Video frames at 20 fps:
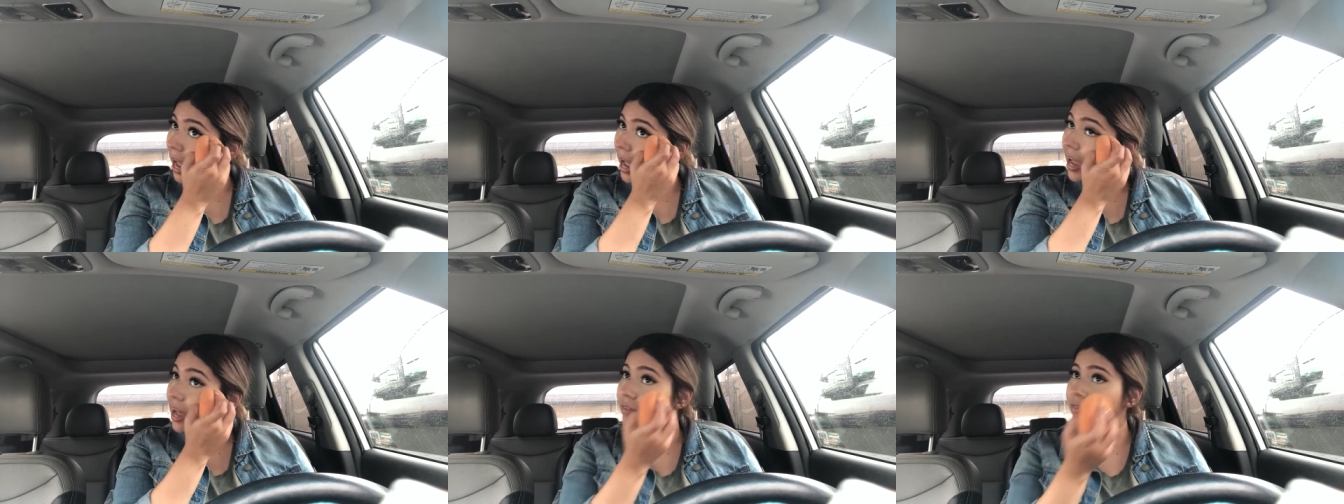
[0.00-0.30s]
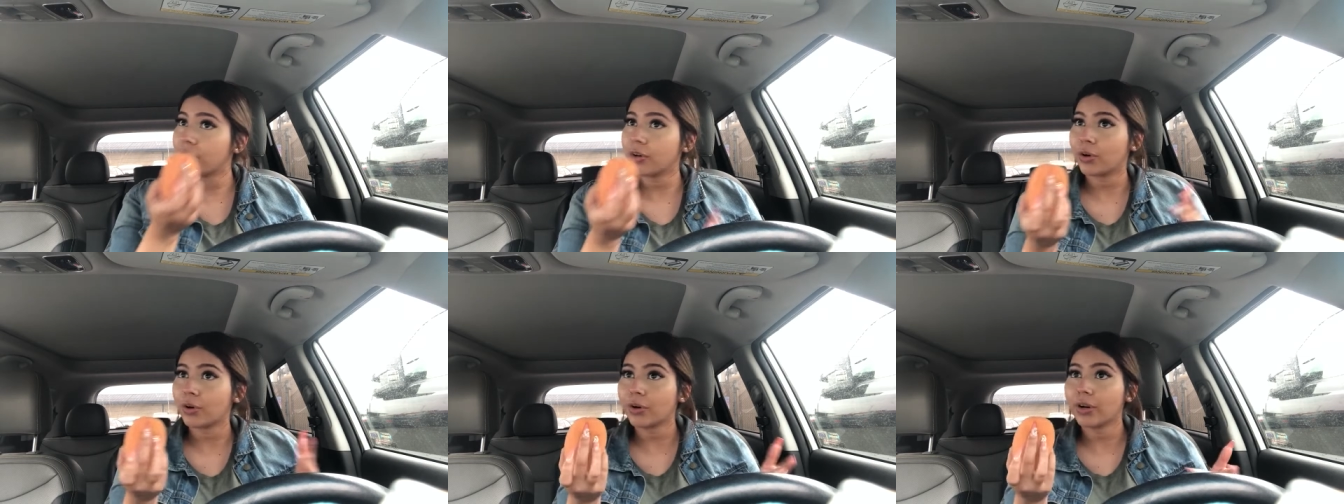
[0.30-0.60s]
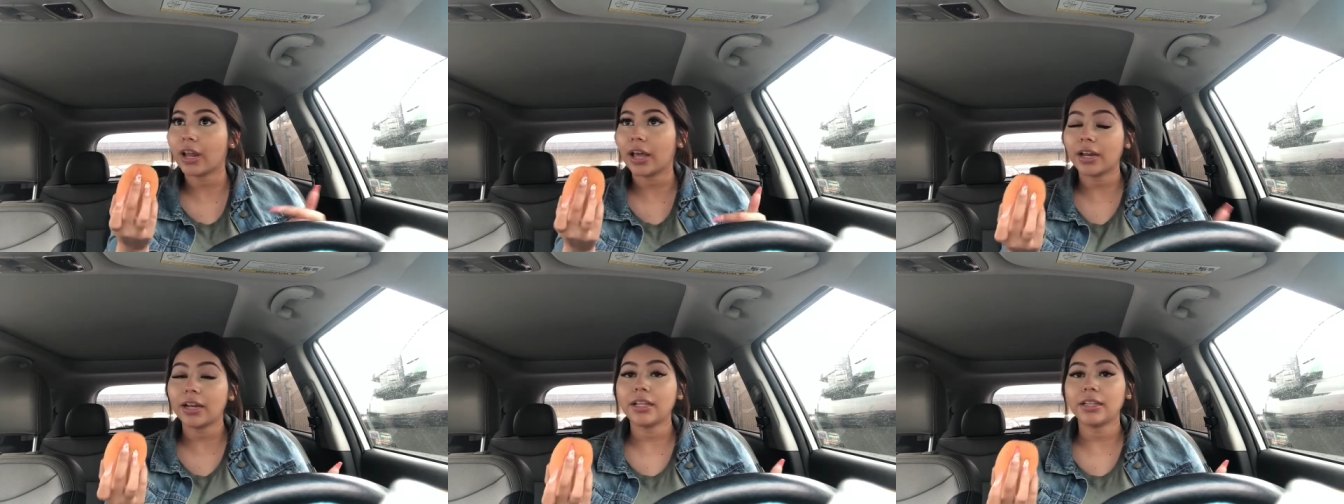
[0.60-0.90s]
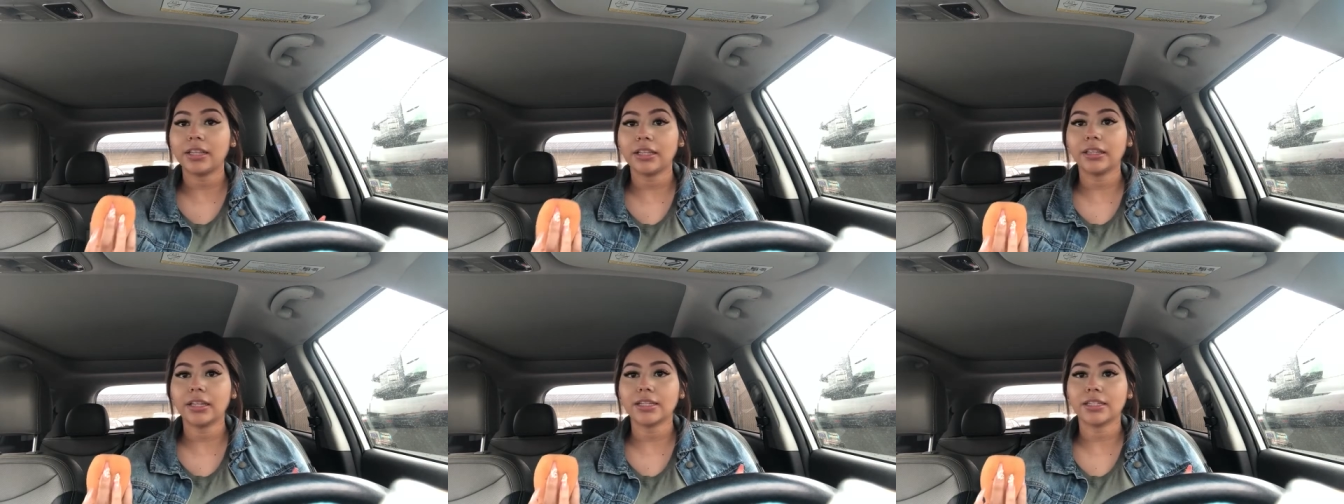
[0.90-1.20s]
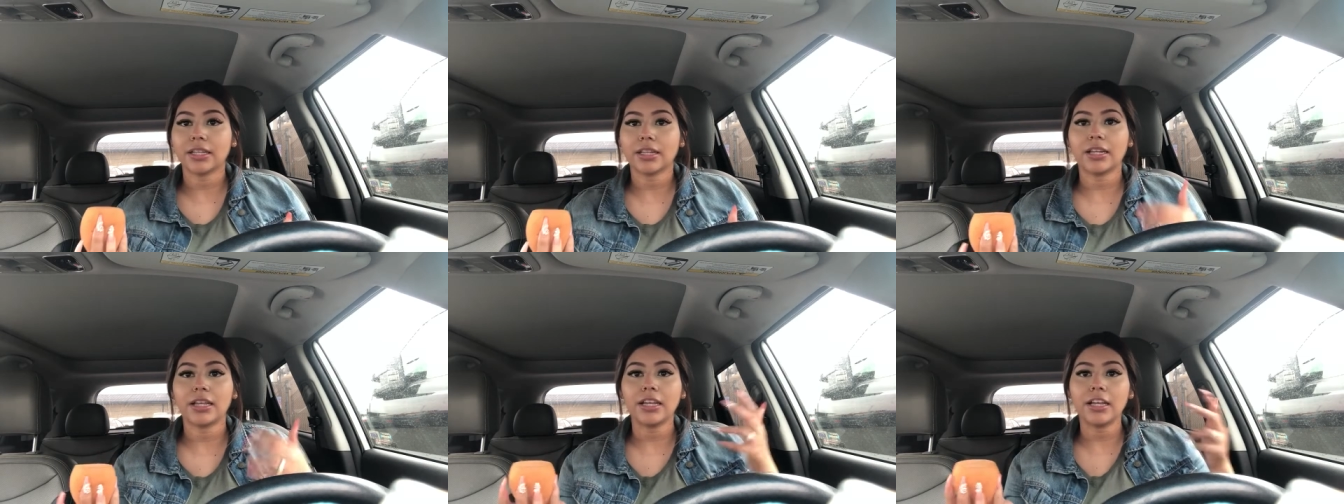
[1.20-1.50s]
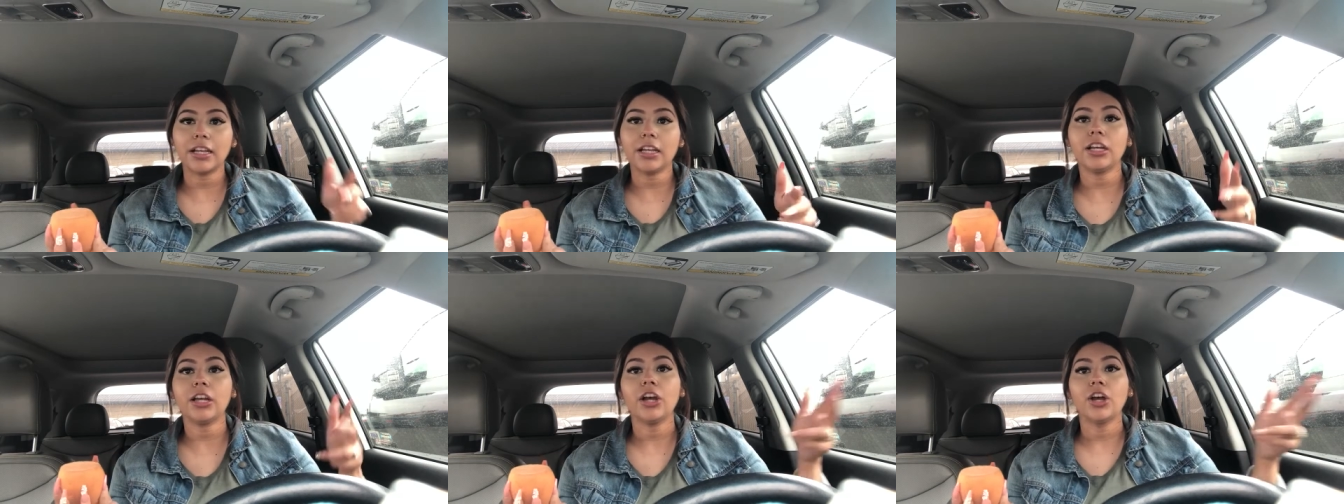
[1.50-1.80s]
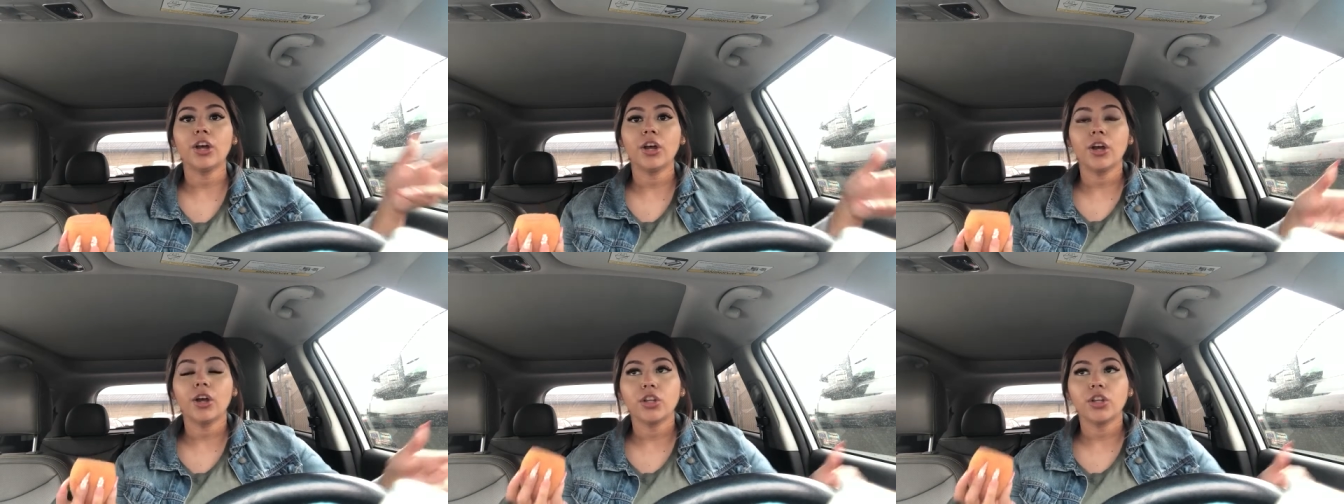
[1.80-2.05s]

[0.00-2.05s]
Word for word: I haven't heard anything that said he